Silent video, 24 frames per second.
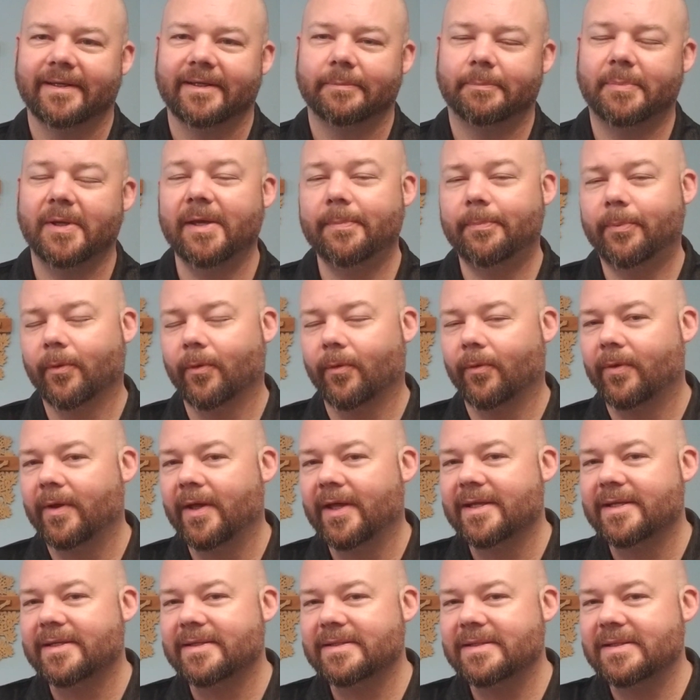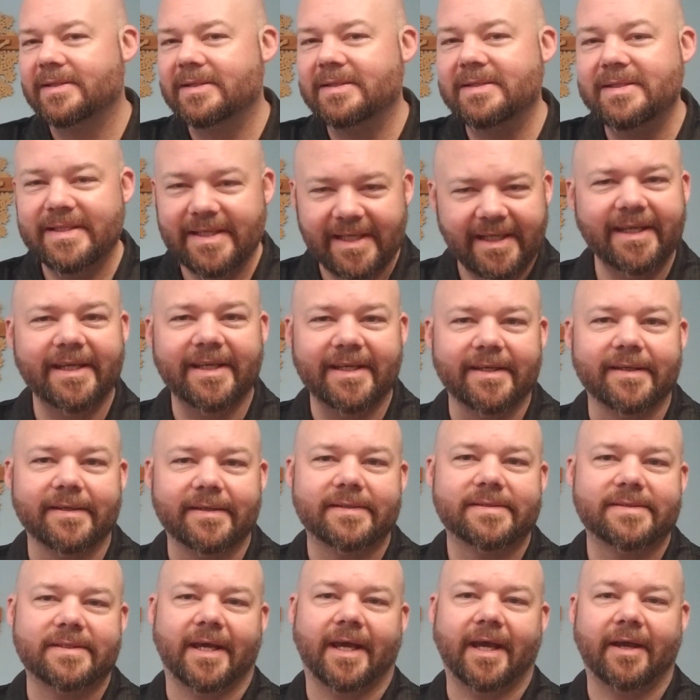People
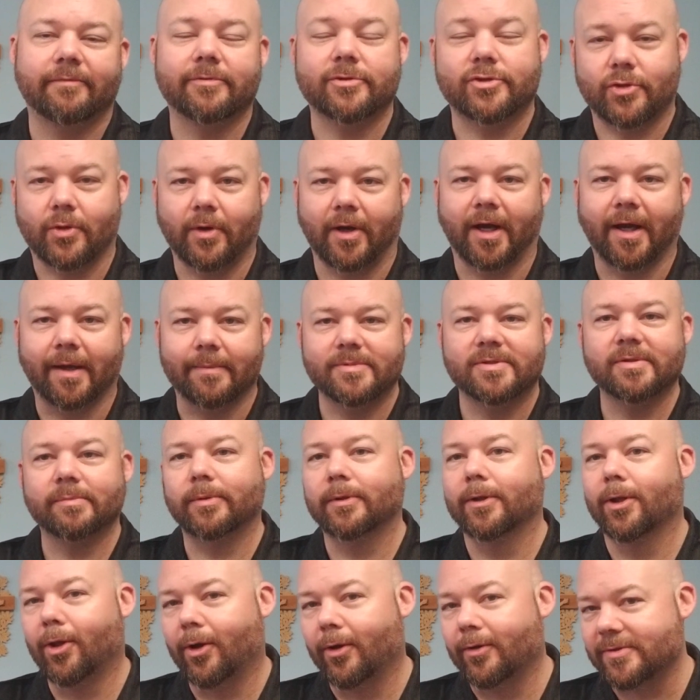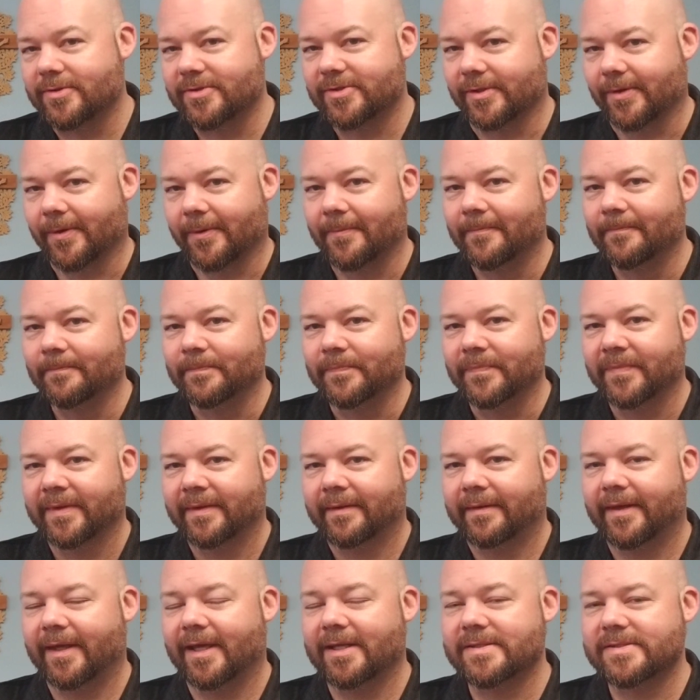need to have a tribe to belong to.
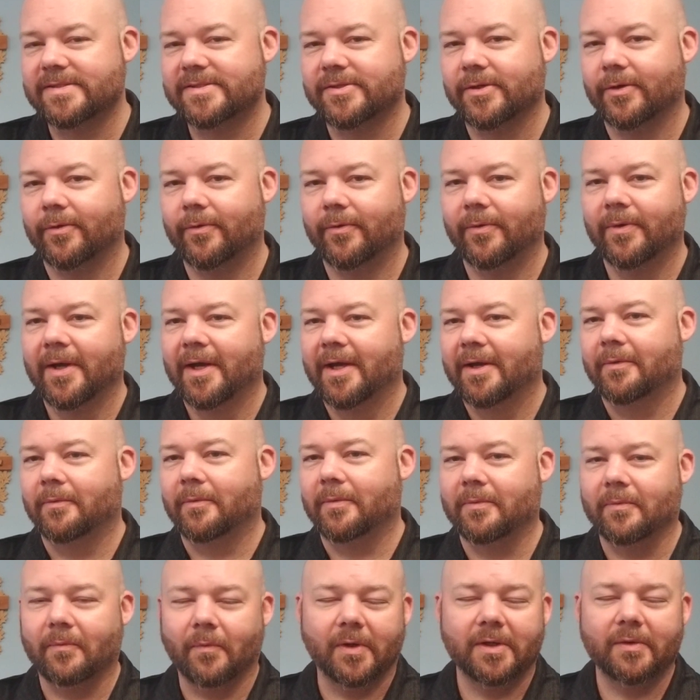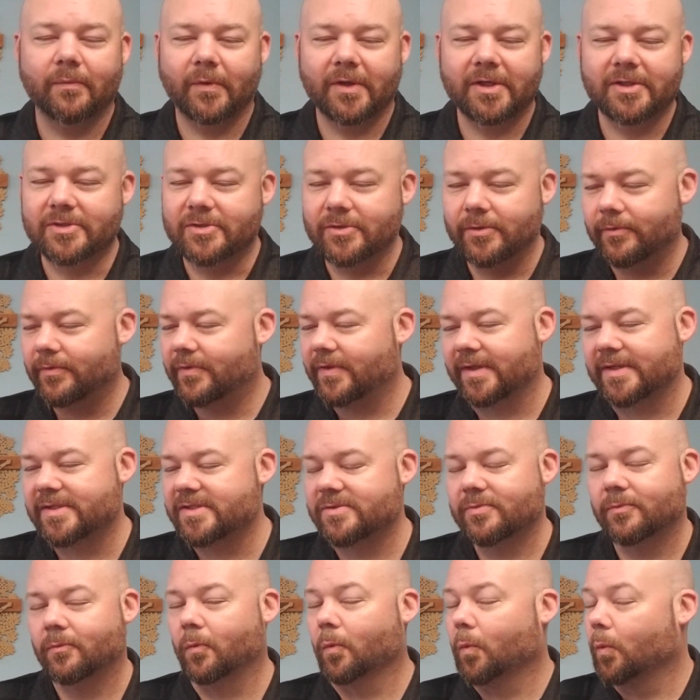And so we do
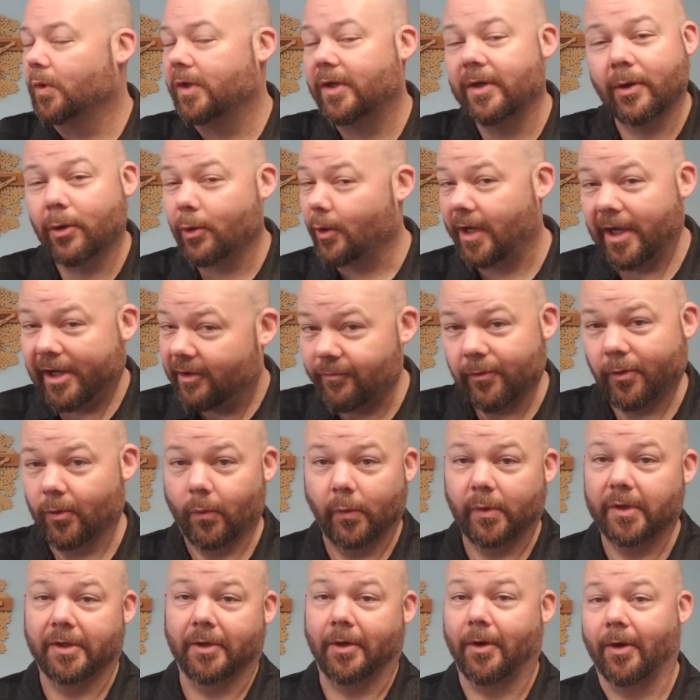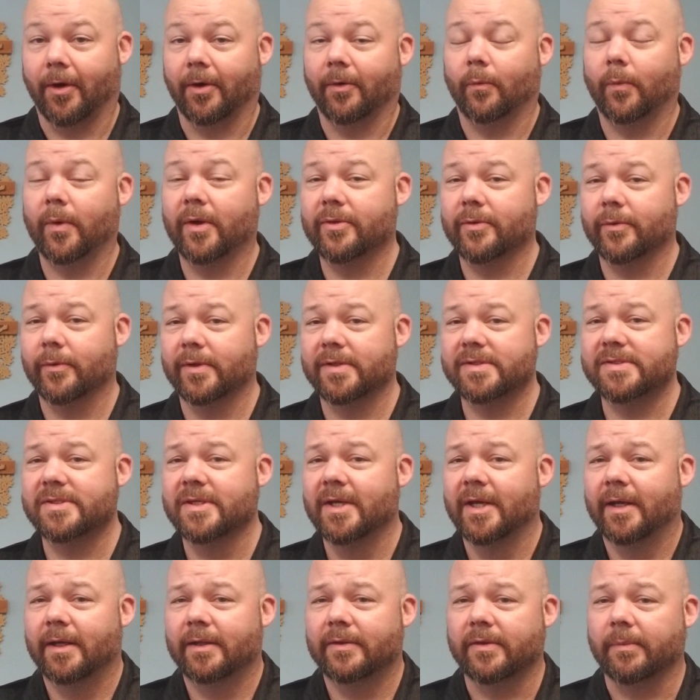this wherever we are, whether it's
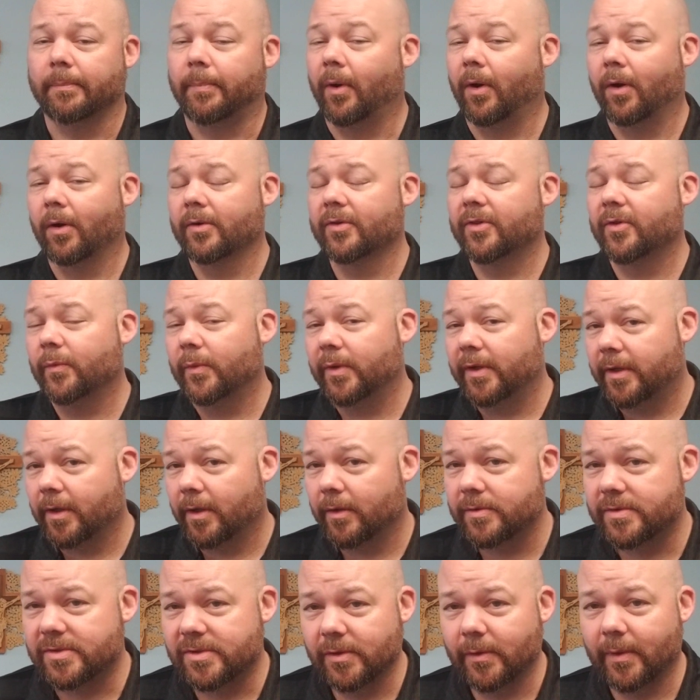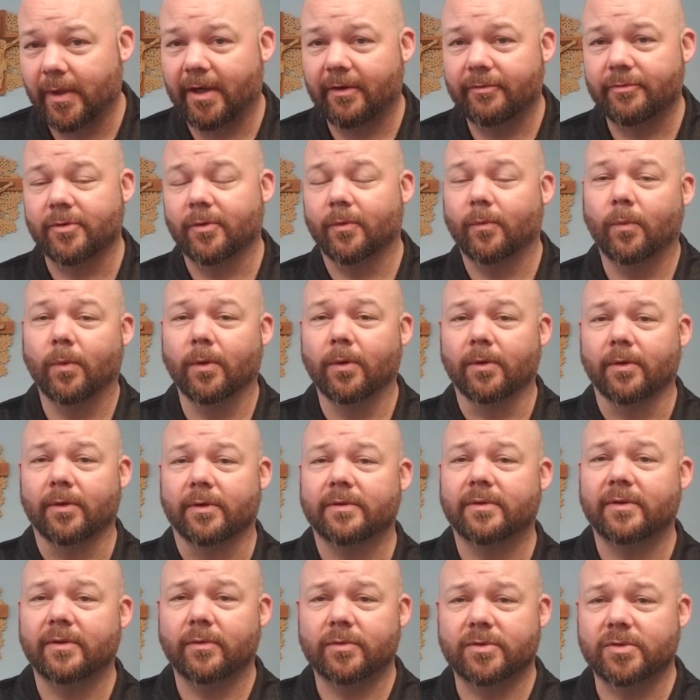the bar that we go to after
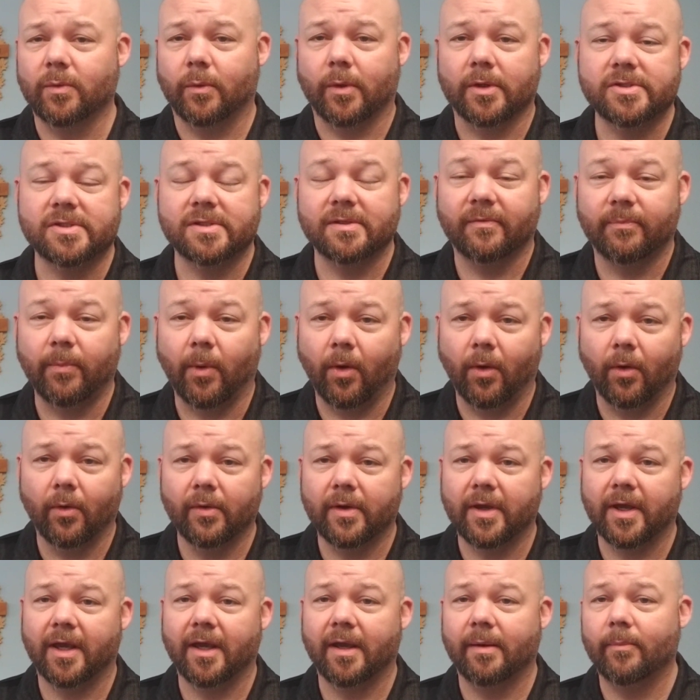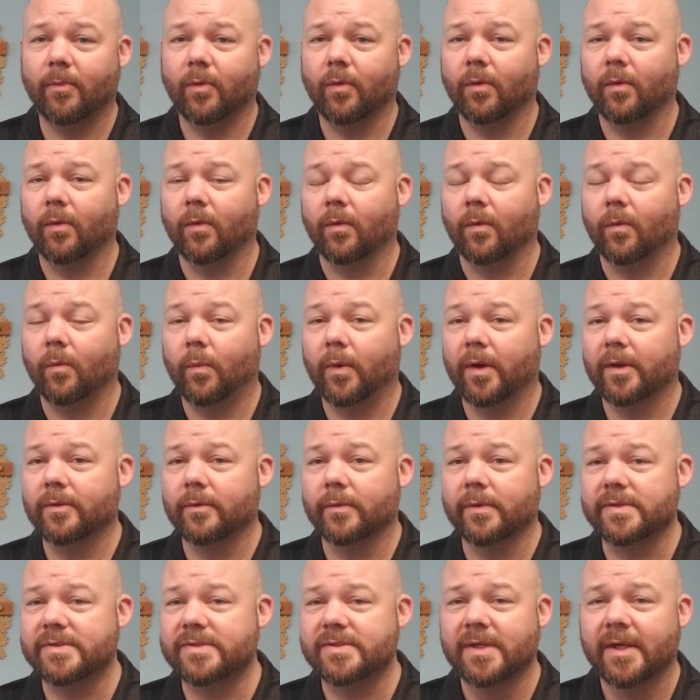work to watch the ball game, or whether
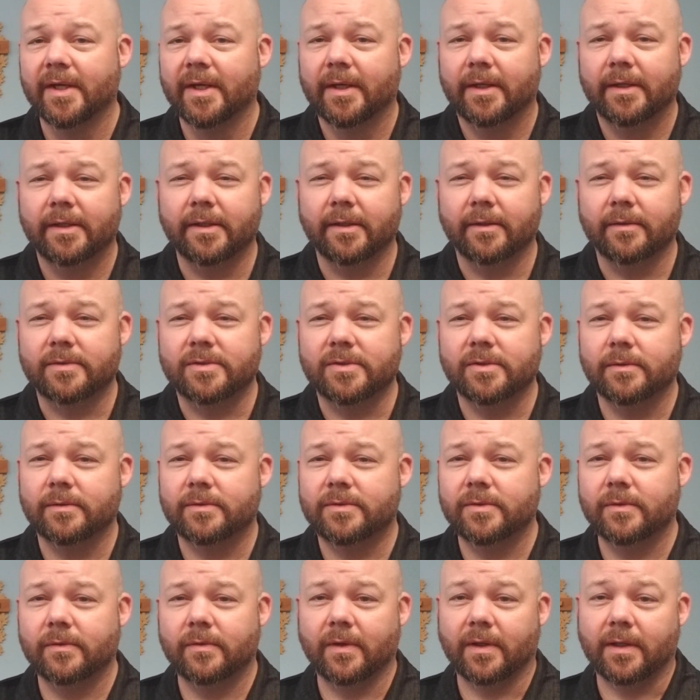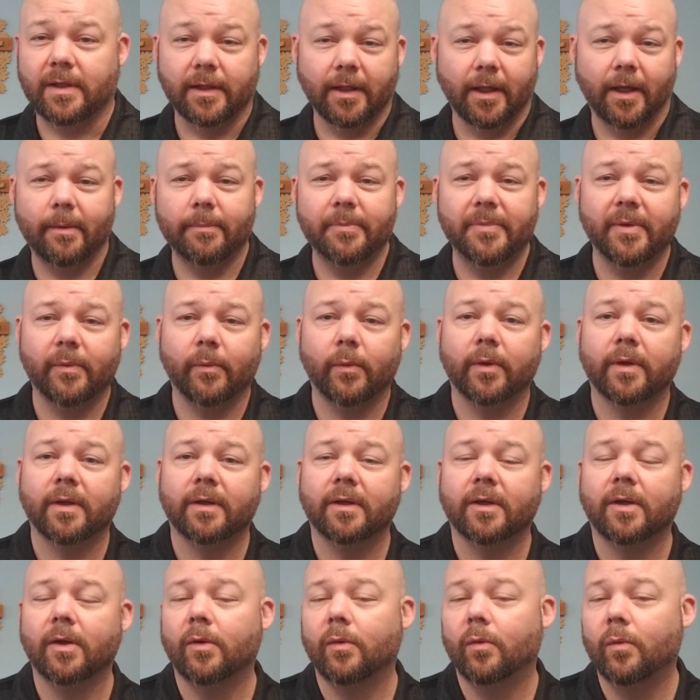it's, you know, to the club that we're going
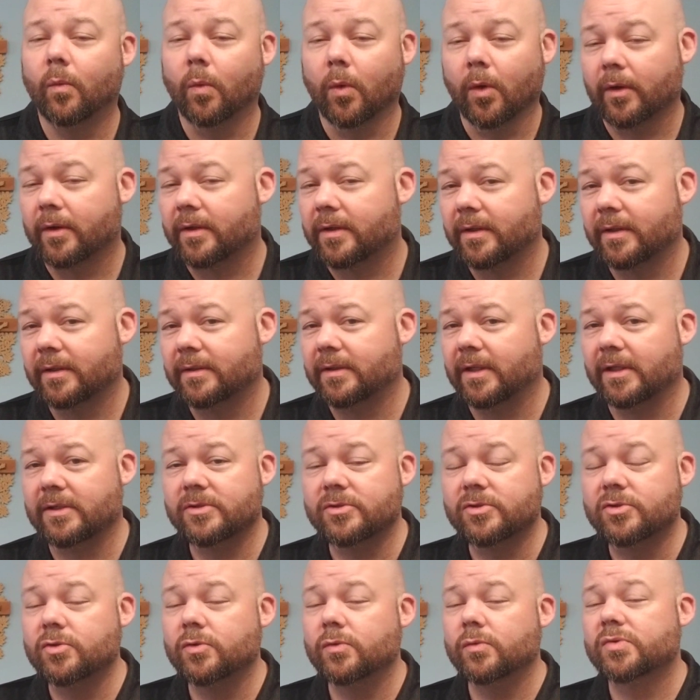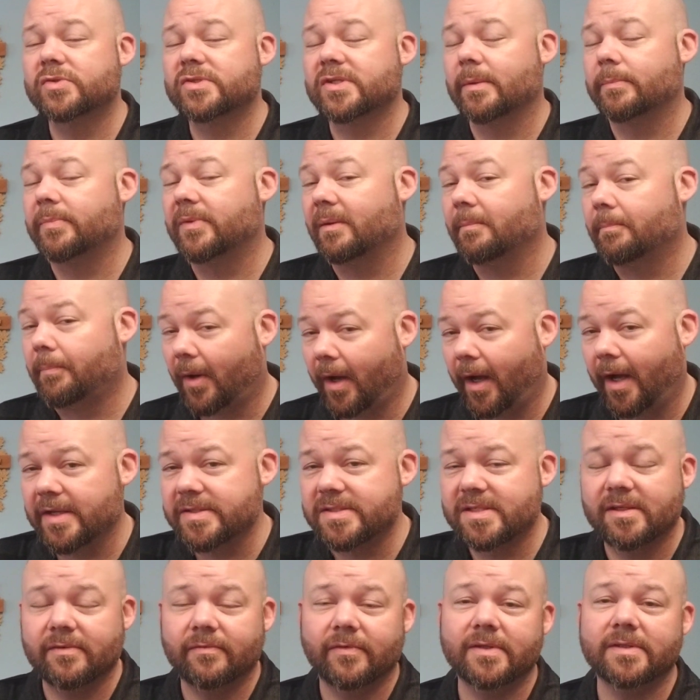to go work and do something
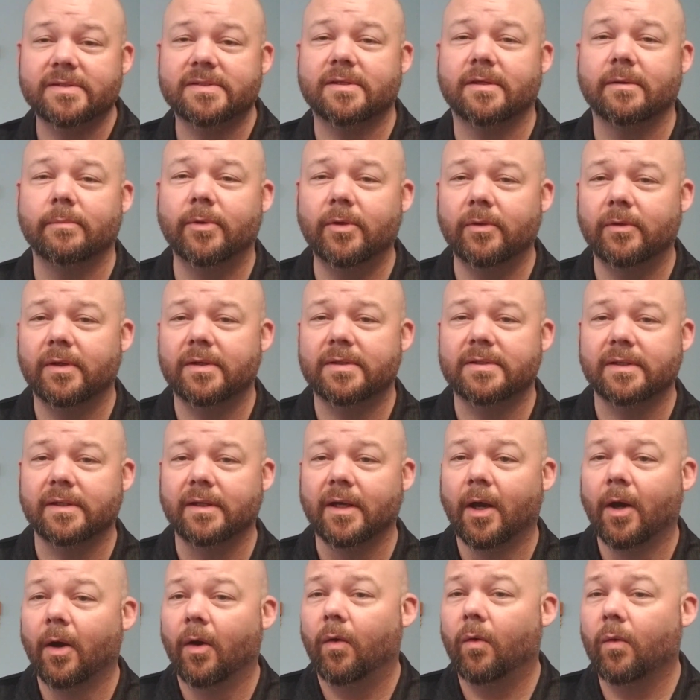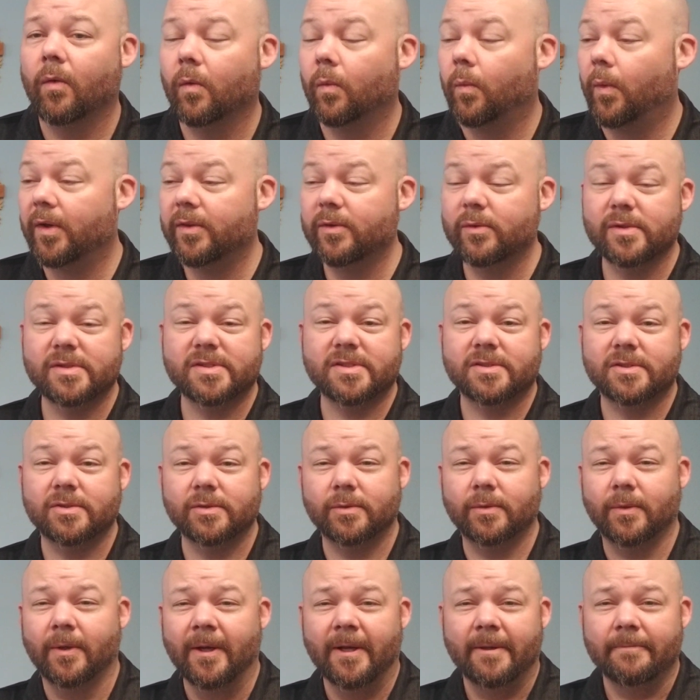positive in this community, or whether it's
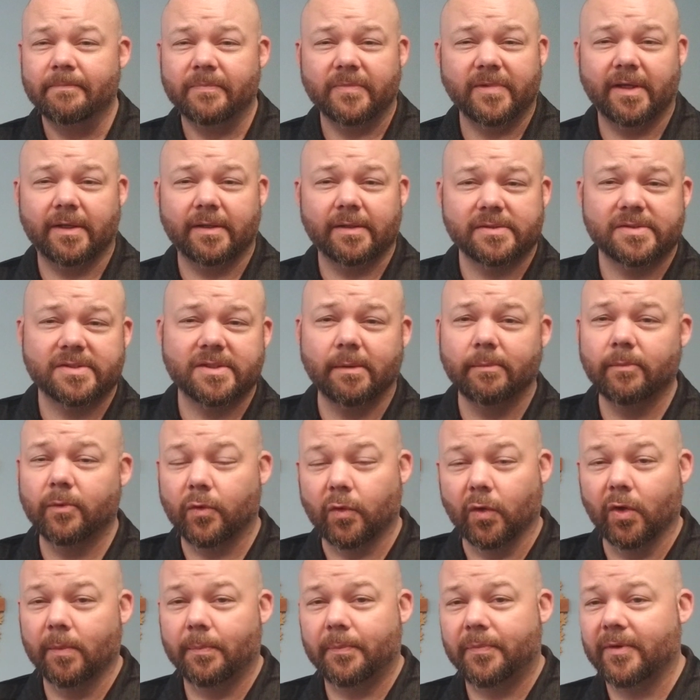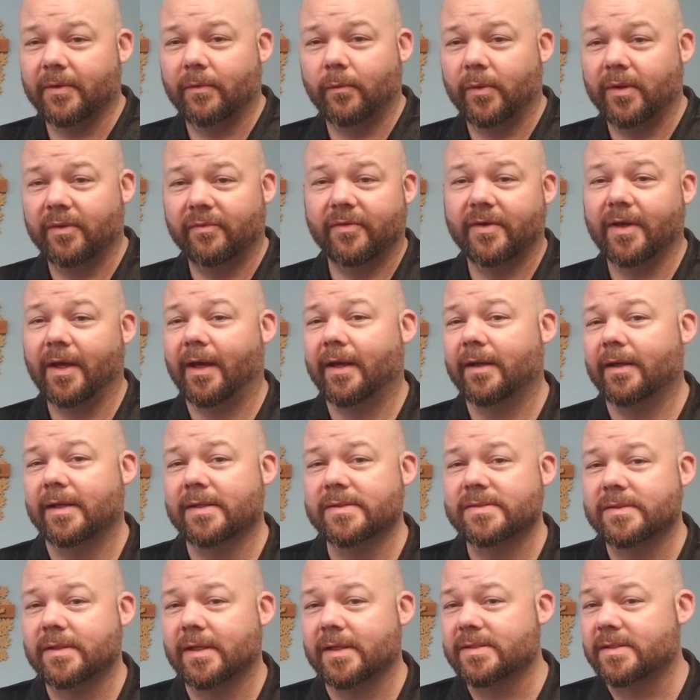to some group that we've got
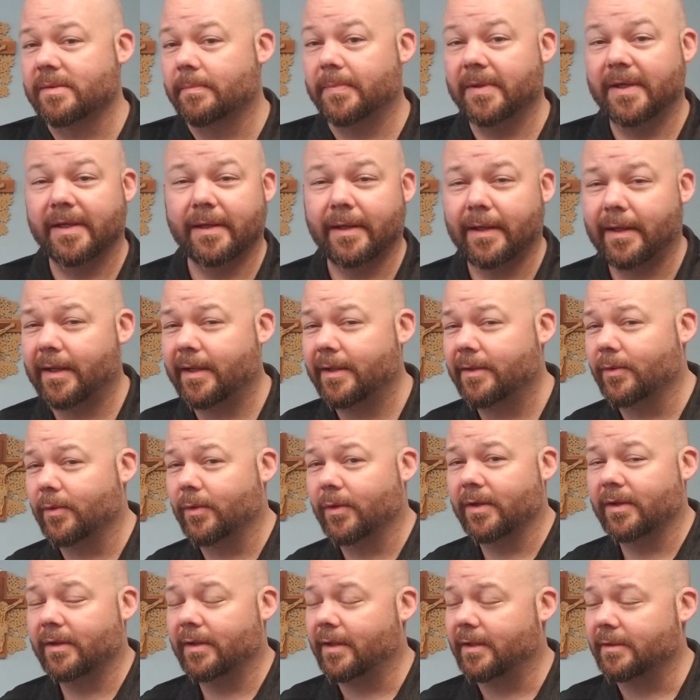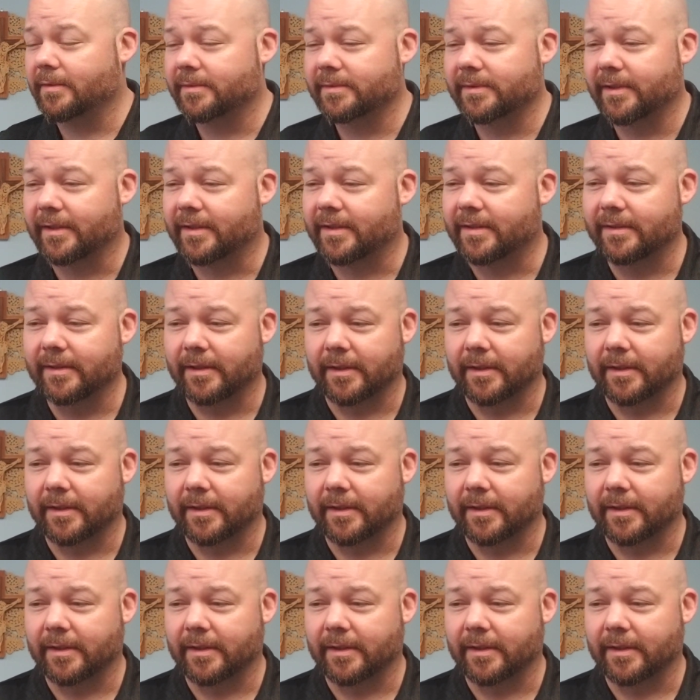as a BNI or a